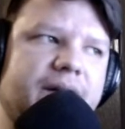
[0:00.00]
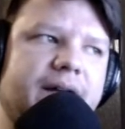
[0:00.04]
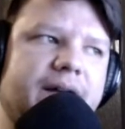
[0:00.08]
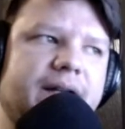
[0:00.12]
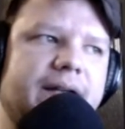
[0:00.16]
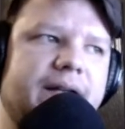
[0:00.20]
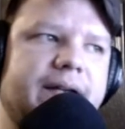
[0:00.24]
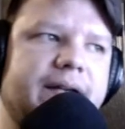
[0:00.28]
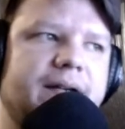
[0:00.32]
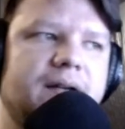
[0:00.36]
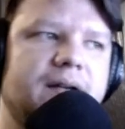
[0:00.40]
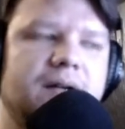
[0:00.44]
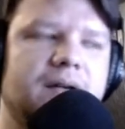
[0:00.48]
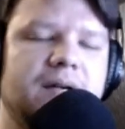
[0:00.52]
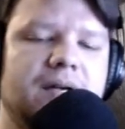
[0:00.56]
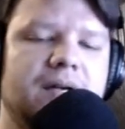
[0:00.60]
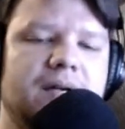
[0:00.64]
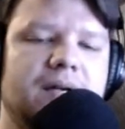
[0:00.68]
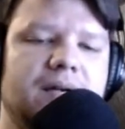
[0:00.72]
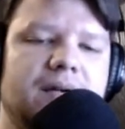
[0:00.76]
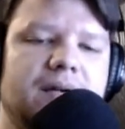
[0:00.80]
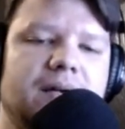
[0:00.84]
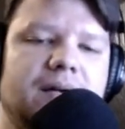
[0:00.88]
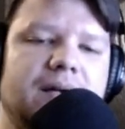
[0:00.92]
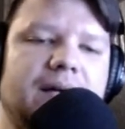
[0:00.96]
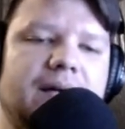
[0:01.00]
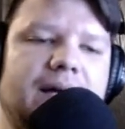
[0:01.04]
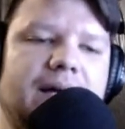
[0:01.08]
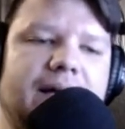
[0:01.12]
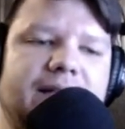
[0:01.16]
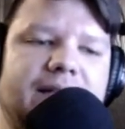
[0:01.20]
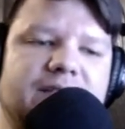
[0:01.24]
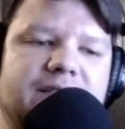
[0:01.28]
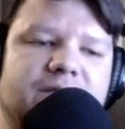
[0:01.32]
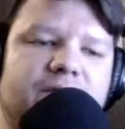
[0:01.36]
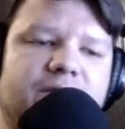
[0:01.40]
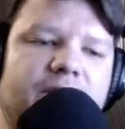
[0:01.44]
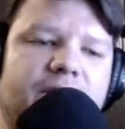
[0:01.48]
Like, yeah,
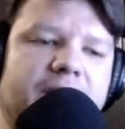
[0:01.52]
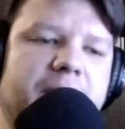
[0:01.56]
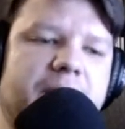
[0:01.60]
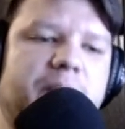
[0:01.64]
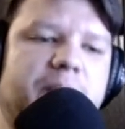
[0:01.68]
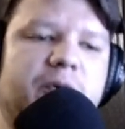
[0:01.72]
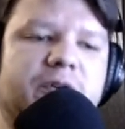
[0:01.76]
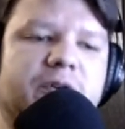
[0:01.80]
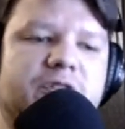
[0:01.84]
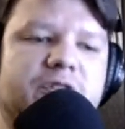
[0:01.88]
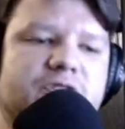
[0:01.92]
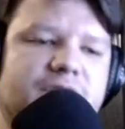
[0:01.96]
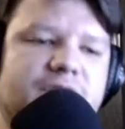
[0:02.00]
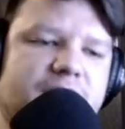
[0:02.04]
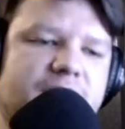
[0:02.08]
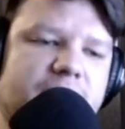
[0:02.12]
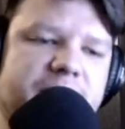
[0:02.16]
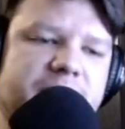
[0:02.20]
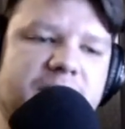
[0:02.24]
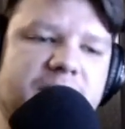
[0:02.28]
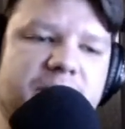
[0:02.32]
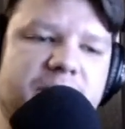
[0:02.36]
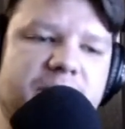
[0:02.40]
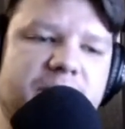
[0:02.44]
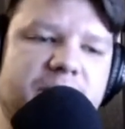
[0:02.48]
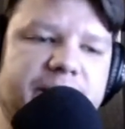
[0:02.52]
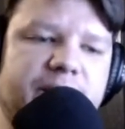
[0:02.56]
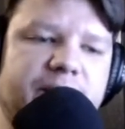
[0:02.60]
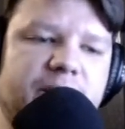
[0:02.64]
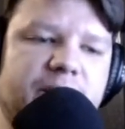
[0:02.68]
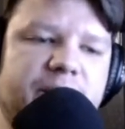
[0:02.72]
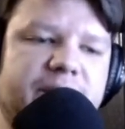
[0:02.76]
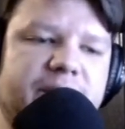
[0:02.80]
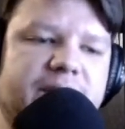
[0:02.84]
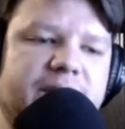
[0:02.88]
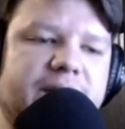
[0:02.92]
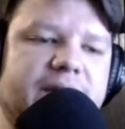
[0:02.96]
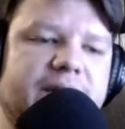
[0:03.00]
it's very important to check up on people
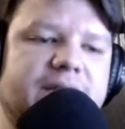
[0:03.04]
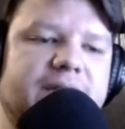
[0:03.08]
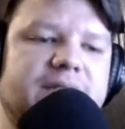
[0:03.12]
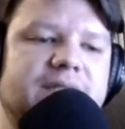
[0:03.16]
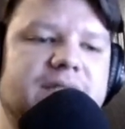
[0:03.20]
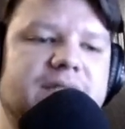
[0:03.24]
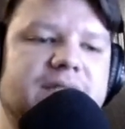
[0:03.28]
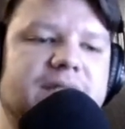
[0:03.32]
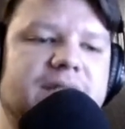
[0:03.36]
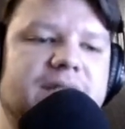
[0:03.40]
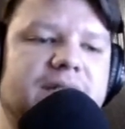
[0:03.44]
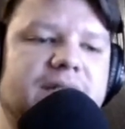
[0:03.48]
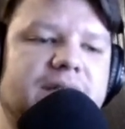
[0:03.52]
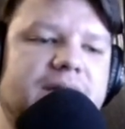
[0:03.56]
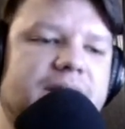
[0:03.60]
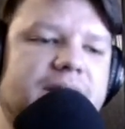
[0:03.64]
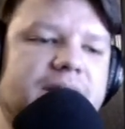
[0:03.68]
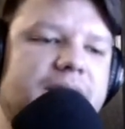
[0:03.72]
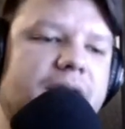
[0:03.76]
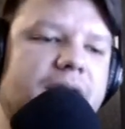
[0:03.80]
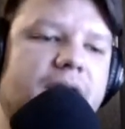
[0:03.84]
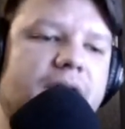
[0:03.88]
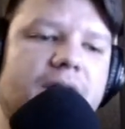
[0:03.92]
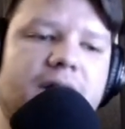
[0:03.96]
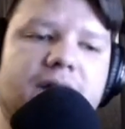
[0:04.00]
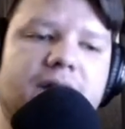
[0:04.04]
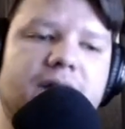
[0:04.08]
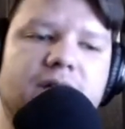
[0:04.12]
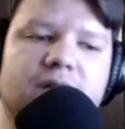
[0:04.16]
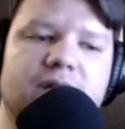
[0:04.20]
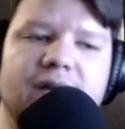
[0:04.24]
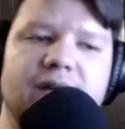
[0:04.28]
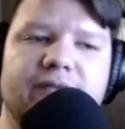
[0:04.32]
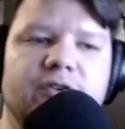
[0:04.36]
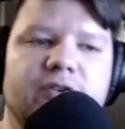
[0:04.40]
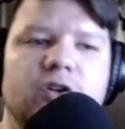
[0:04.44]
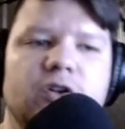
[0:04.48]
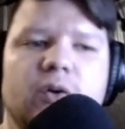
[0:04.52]
because there you
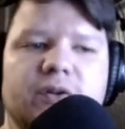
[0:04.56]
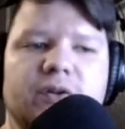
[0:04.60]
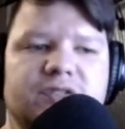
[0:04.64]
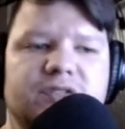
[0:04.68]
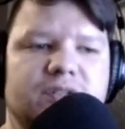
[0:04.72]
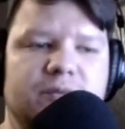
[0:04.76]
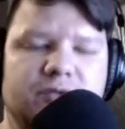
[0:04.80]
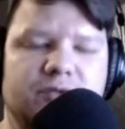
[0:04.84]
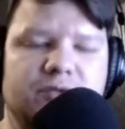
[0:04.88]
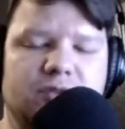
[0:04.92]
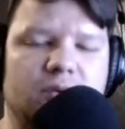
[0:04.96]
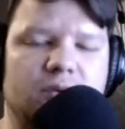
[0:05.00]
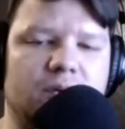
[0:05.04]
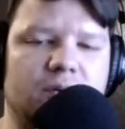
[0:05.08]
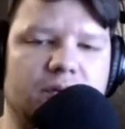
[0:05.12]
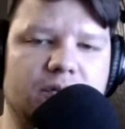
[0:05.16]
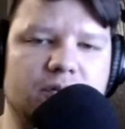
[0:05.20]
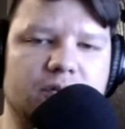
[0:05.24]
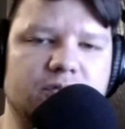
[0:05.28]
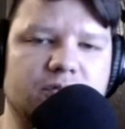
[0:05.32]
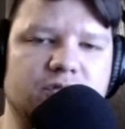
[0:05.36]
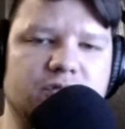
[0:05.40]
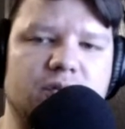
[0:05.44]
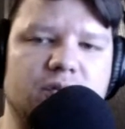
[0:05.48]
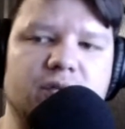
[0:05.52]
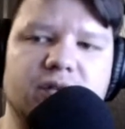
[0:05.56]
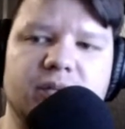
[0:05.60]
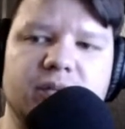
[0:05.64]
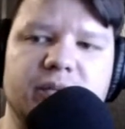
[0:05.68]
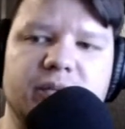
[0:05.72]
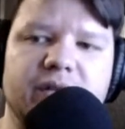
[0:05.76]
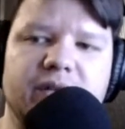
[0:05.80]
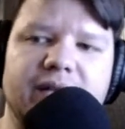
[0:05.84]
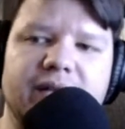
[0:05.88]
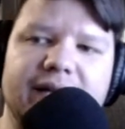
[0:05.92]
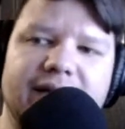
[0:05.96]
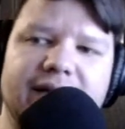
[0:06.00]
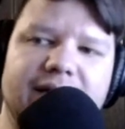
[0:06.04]
never know what someone's going through. Someone could
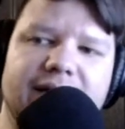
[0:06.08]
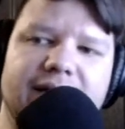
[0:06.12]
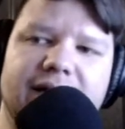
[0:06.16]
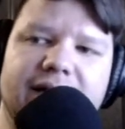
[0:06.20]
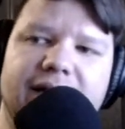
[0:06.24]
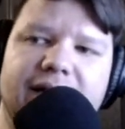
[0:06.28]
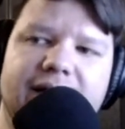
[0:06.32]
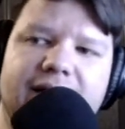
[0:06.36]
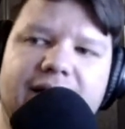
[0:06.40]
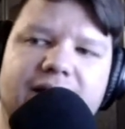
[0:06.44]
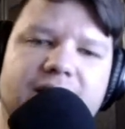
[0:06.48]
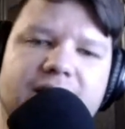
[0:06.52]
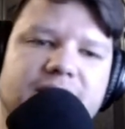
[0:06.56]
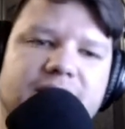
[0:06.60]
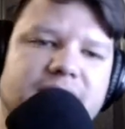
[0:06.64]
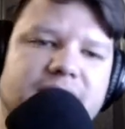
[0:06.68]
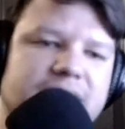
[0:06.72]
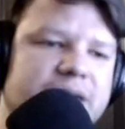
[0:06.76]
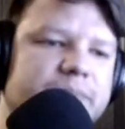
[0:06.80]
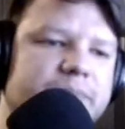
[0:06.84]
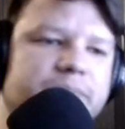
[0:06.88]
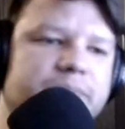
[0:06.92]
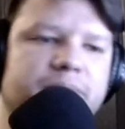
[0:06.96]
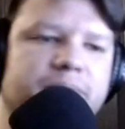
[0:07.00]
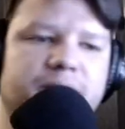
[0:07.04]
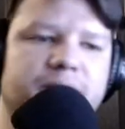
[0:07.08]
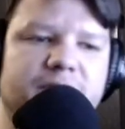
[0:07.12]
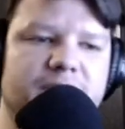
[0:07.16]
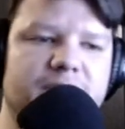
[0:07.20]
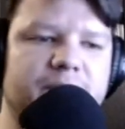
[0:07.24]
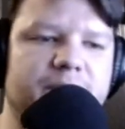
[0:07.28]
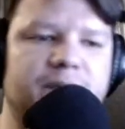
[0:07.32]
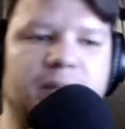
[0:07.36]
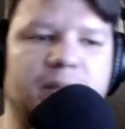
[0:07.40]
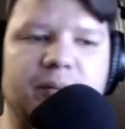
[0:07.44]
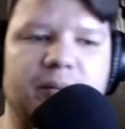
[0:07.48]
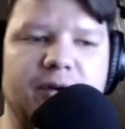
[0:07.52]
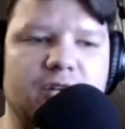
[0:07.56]
be like in a deep
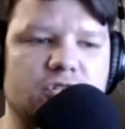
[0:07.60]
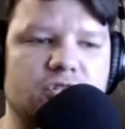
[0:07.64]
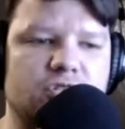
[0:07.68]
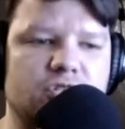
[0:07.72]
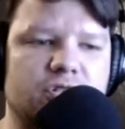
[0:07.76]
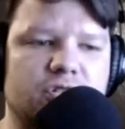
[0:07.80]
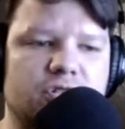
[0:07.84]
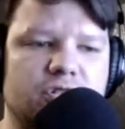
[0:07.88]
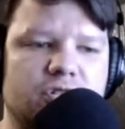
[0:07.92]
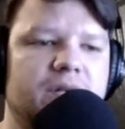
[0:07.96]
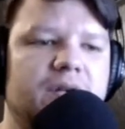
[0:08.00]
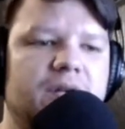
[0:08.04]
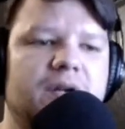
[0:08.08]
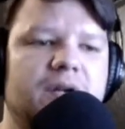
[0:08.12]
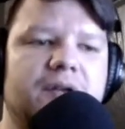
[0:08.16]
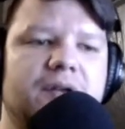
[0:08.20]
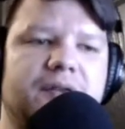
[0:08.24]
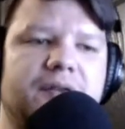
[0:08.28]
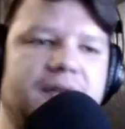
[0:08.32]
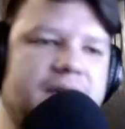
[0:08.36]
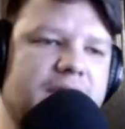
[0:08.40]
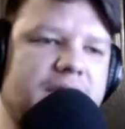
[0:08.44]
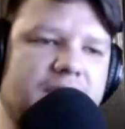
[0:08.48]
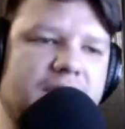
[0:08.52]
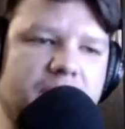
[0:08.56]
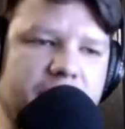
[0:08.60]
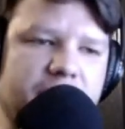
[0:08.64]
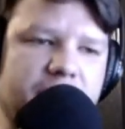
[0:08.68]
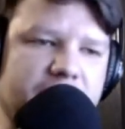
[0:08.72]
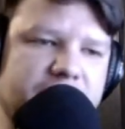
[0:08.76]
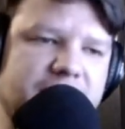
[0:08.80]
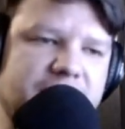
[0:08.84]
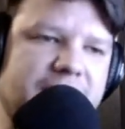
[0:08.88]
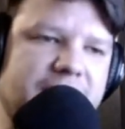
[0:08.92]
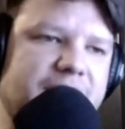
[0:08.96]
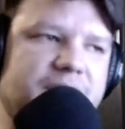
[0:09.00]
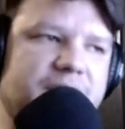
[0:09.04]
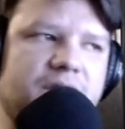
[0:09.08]
deep depression, thinking
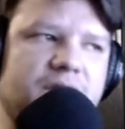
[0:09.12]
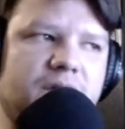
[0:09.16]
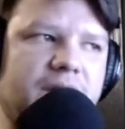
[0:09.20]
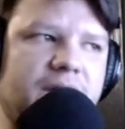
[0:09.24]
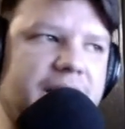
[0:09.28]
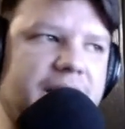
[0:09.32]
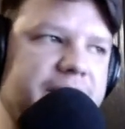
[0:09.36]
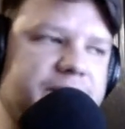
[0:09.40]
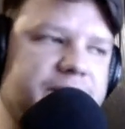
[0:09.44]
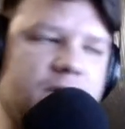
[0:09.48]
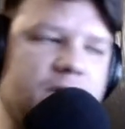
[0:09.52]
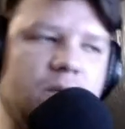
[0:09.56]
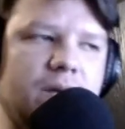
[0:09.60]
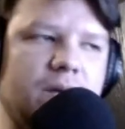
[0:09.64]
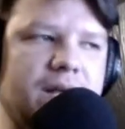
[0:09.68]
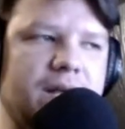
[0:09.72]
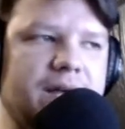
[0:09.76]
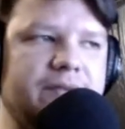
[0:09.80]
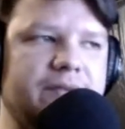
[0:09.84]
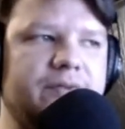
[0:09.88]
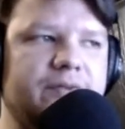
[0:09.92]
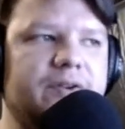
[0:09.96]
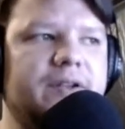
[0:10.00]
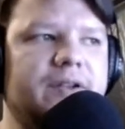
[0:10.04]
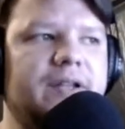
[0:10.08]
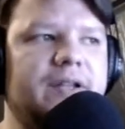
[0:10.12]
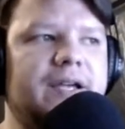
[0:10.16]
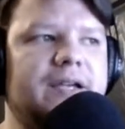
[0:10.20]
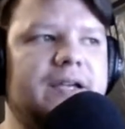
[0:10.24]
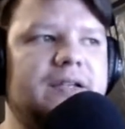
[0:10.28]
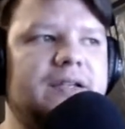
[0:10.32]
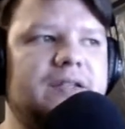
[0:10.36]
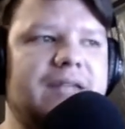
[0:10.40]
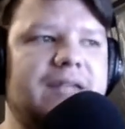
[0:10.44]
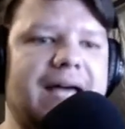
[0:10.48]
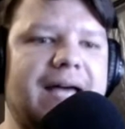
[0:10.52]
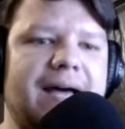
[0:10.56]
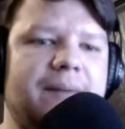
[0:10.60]
about taking their life or whatever, and like
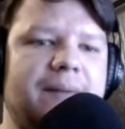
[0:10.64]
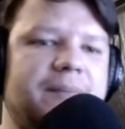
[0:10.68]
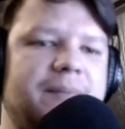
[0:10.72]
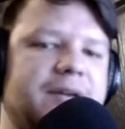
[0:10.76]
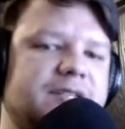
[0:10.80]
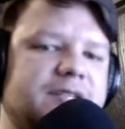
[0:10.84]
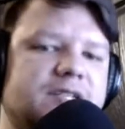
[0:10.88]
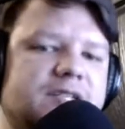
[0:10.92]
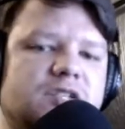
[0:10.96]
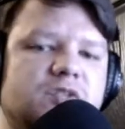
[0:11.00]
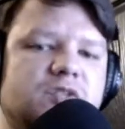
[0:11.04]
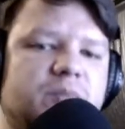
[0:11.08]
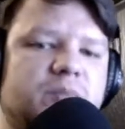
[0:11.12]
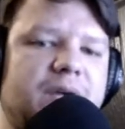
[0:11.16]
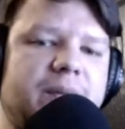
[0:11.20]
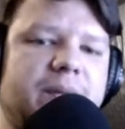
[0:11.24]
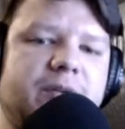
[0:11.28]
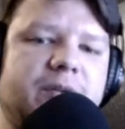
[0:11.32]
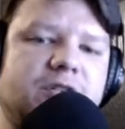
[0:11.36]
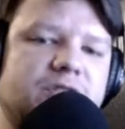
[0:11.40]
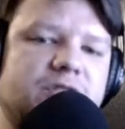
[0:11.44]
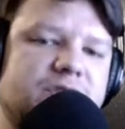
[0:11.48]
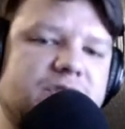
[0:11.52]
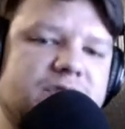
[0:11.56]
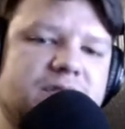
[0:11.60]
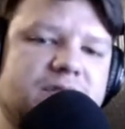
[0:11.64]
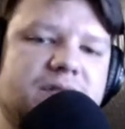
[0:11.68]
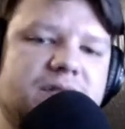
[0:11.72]
that message maybe just